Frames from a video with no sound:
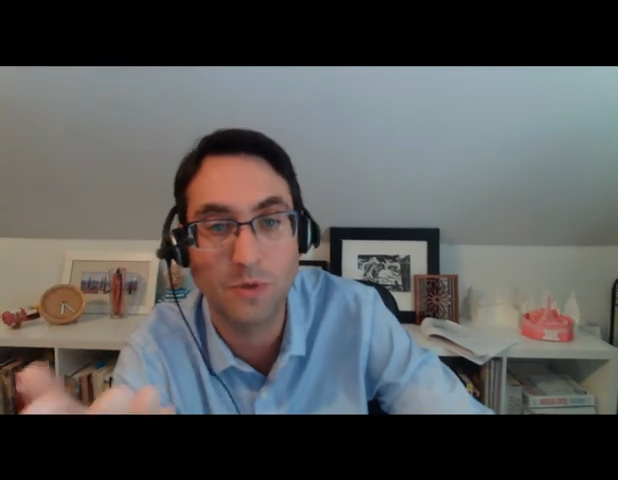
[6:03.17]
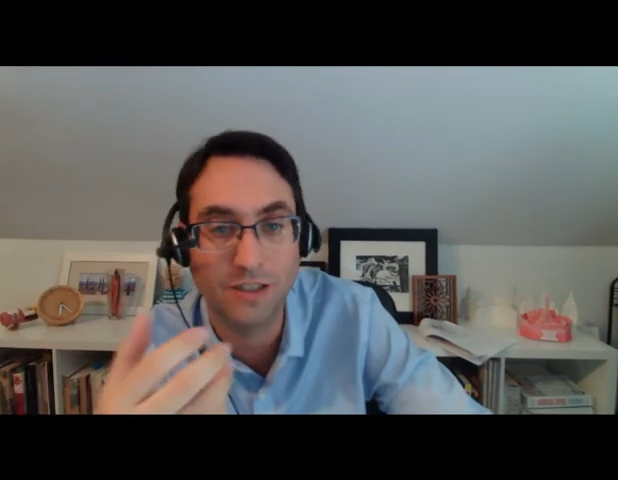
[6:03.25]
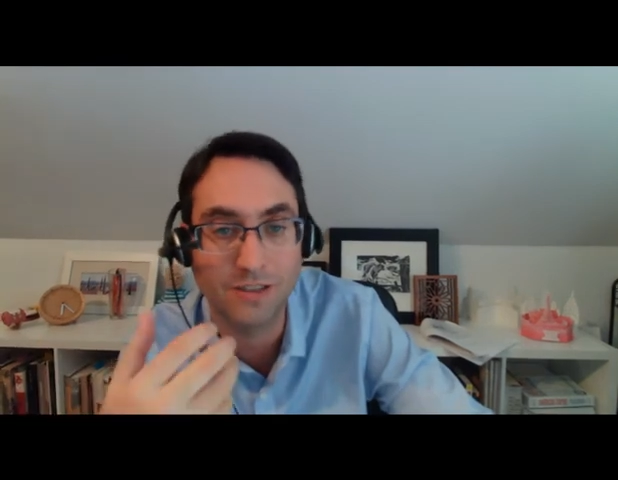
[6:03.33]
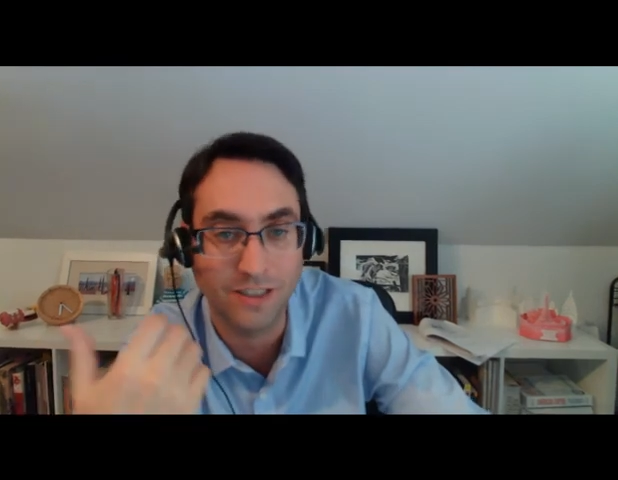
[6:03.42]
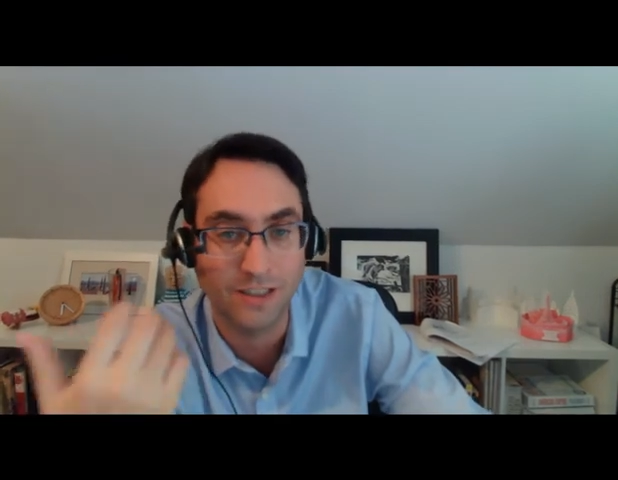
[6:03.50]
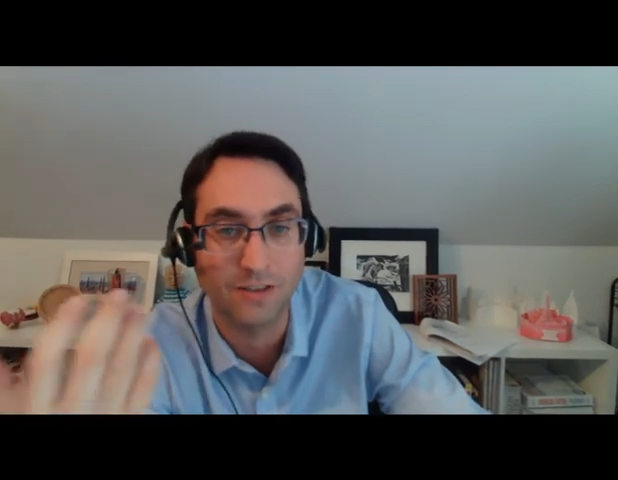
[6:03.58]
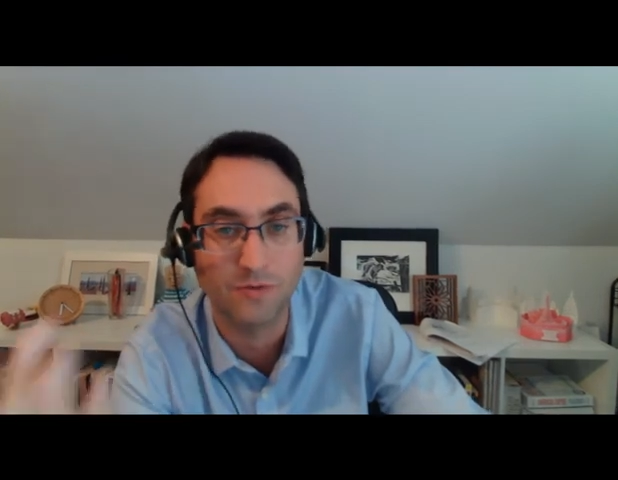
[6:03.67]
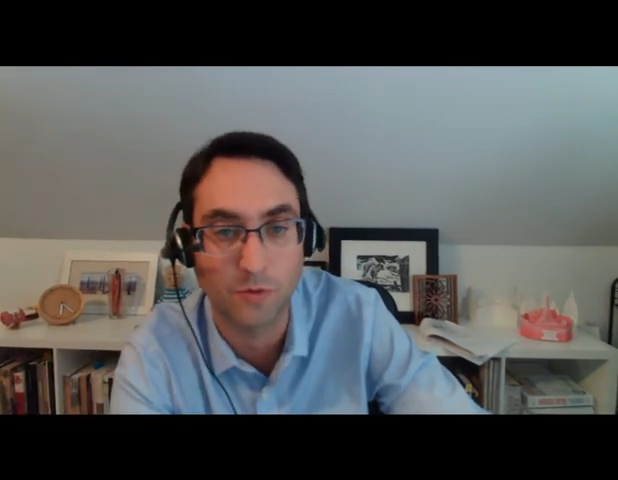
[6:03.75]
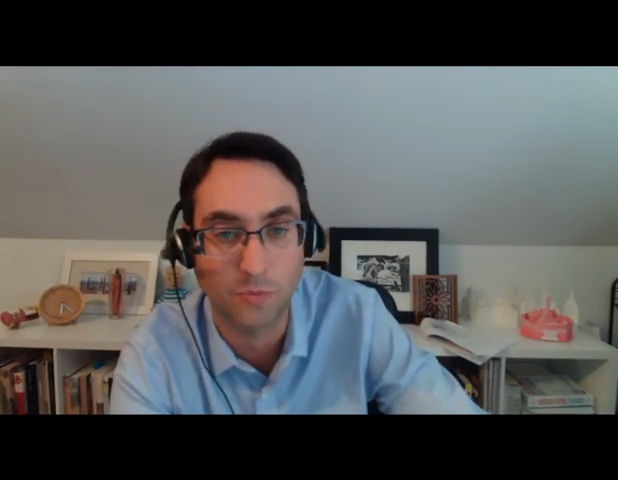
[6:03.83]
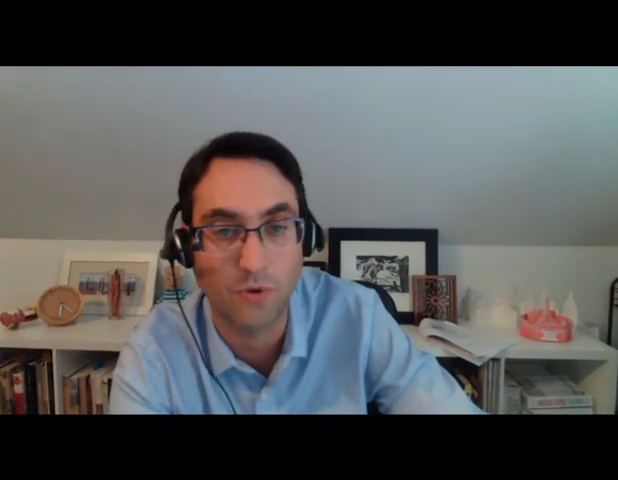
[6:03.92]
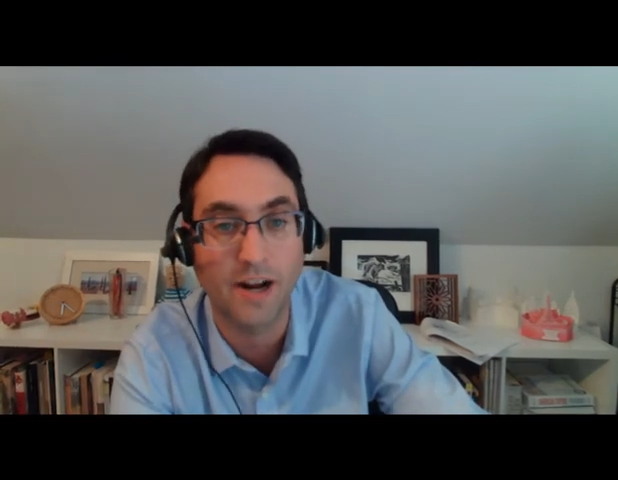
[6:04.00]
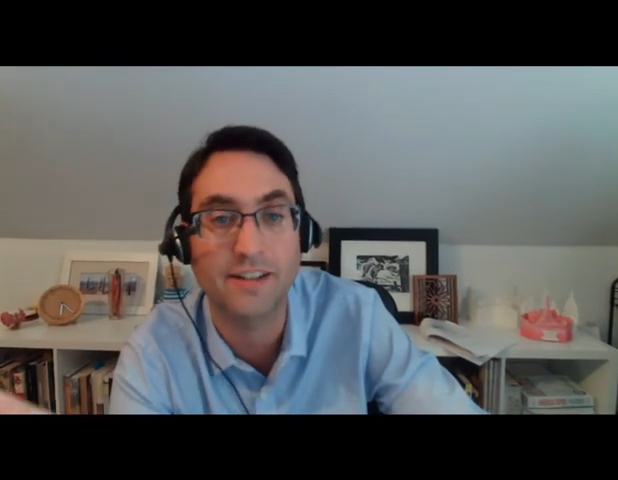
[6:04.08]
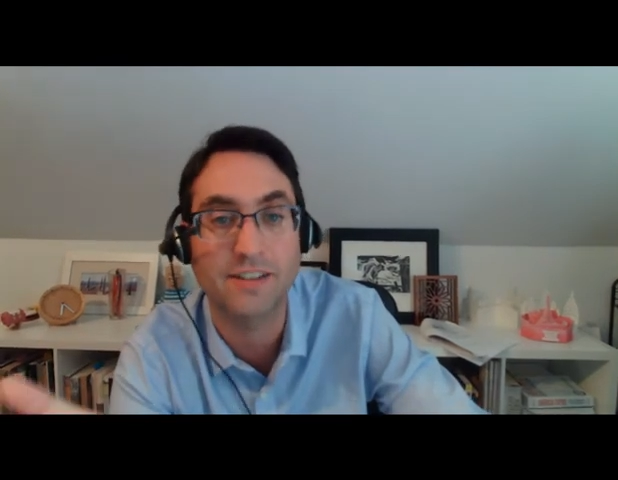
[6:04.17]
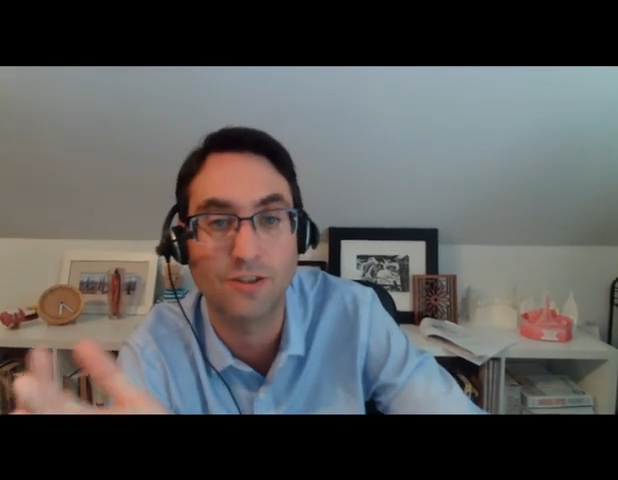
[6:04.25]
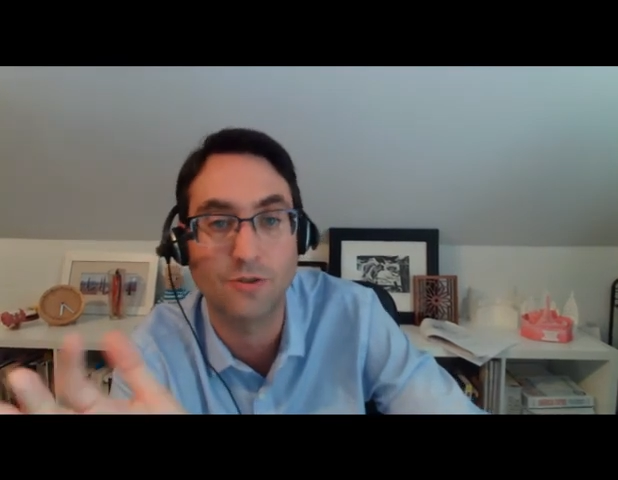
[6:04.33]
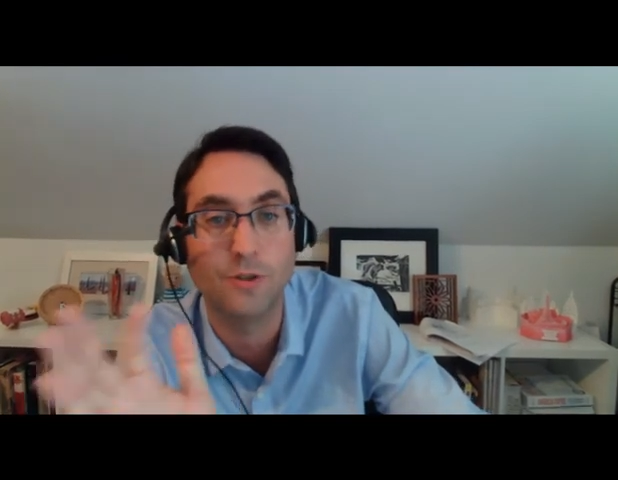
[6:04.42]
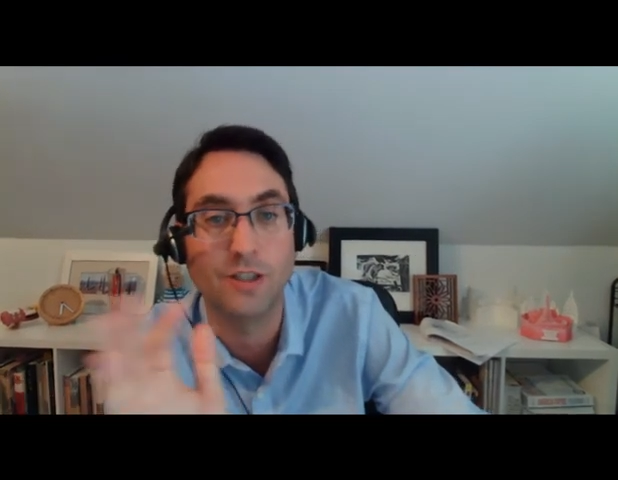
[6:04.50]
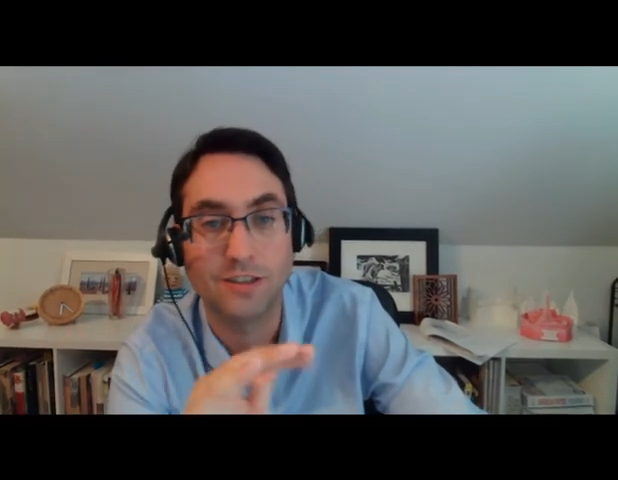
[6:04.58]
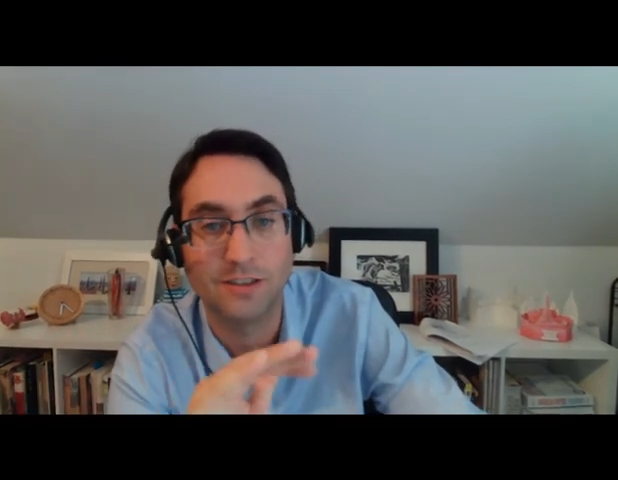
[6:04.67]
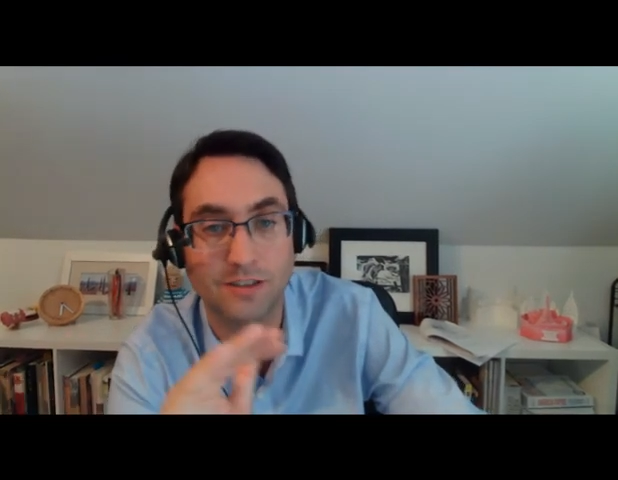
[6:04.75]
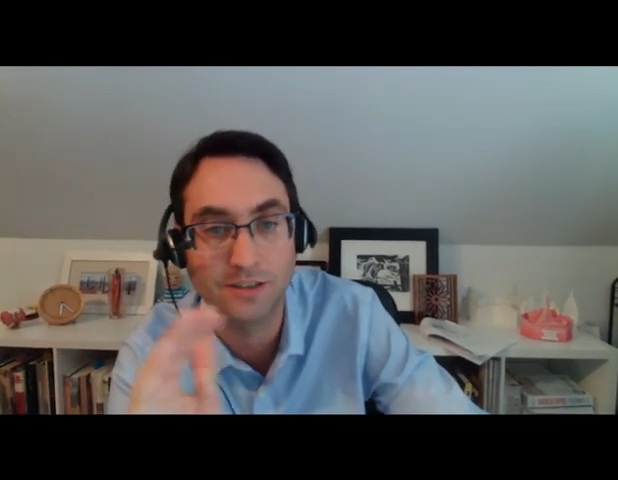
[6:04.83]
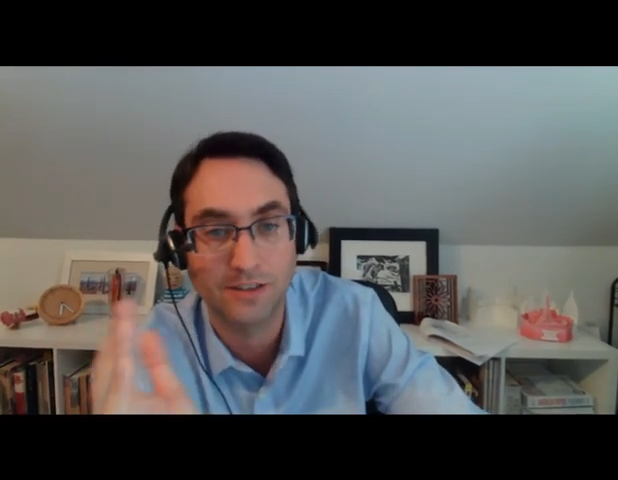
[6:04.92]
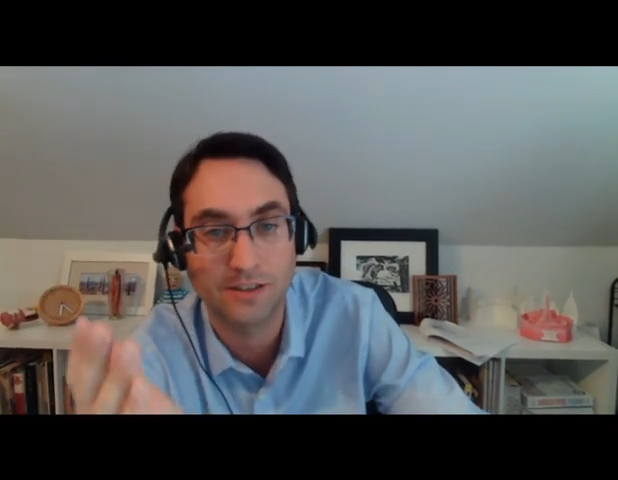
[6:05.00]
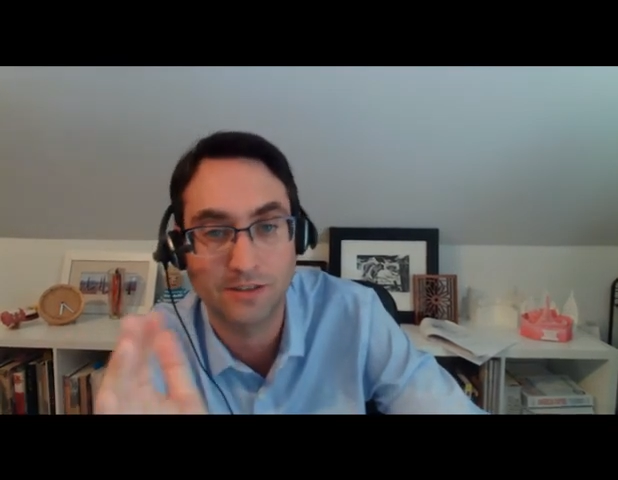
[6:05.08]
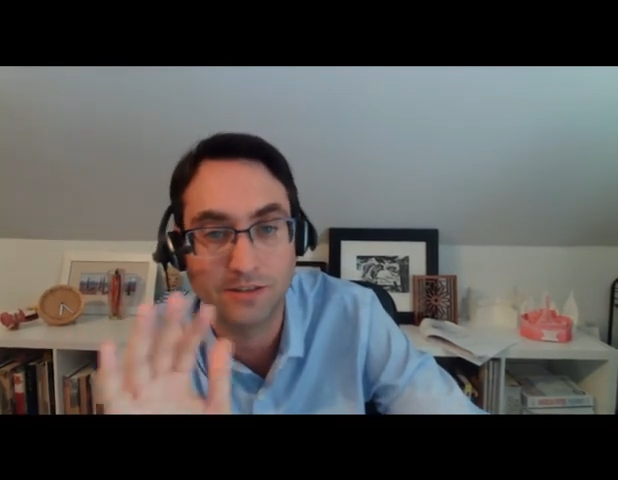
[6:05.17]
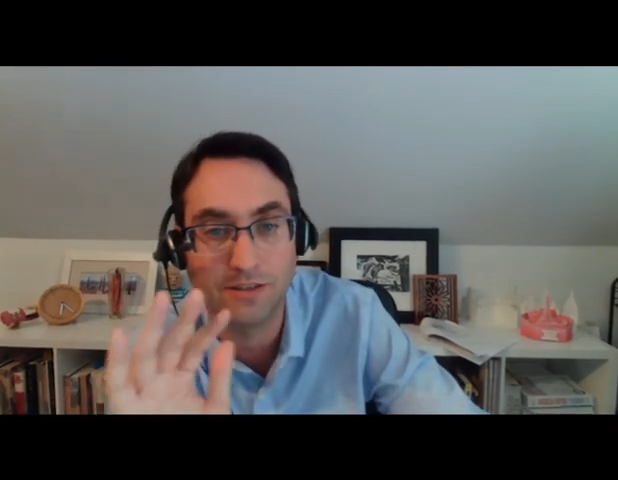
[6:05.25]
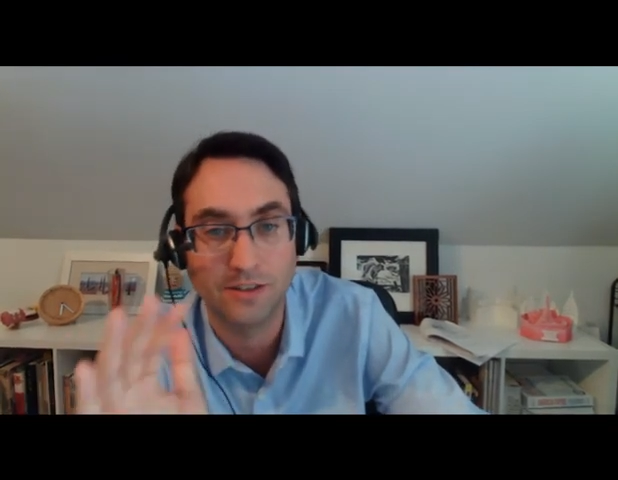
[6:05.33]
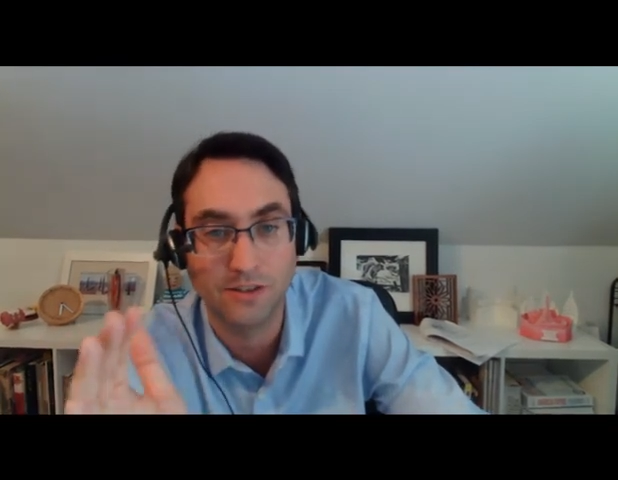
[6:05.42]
but for practical reasons,